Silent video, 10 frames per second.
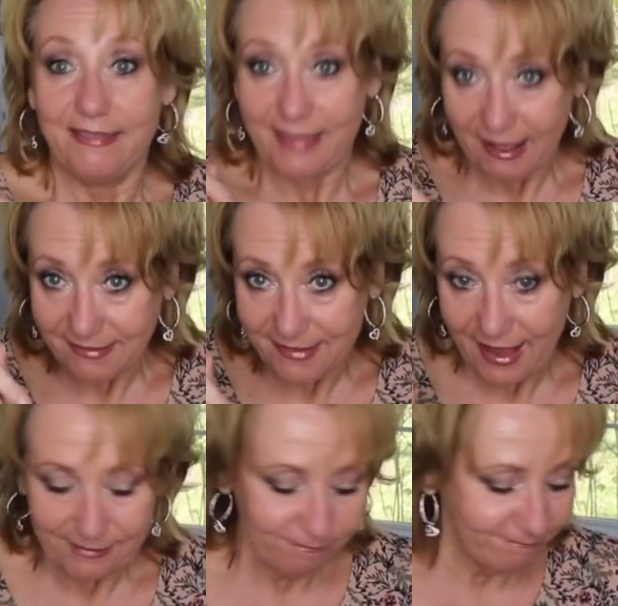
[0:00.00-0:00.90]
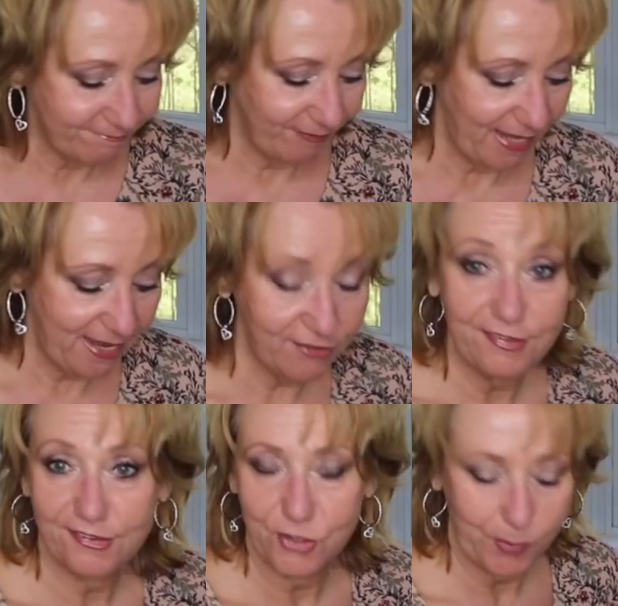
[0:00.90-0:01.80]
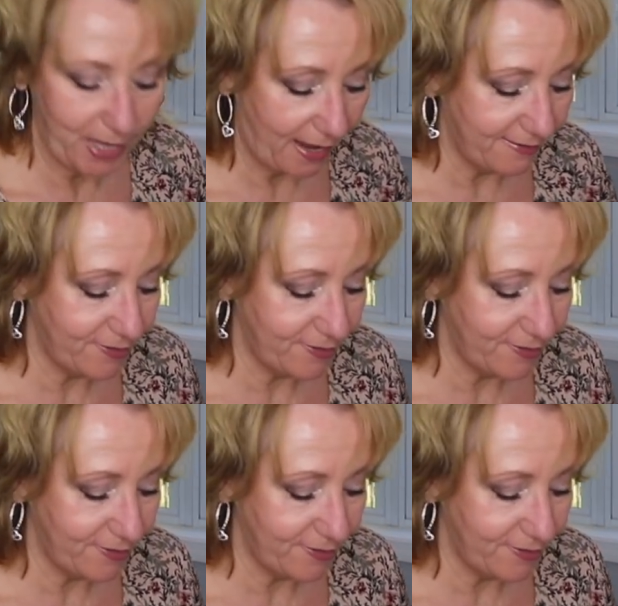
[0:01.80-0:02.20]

That said, here's the scoop, guys.